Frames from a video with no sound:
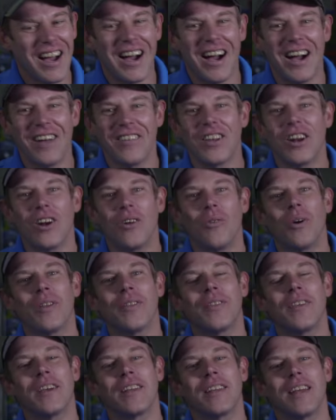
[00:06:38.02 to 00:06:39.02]
Uh, you know,
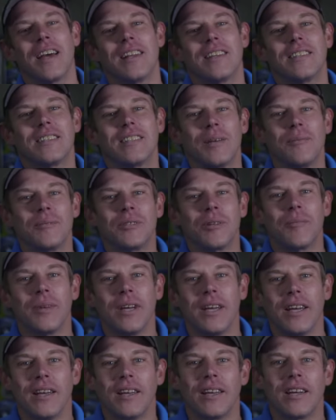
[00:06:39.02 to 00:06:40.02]
one thing that seems to
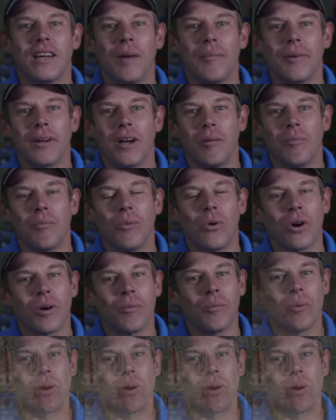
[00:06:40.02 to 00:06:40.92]
be coming up more and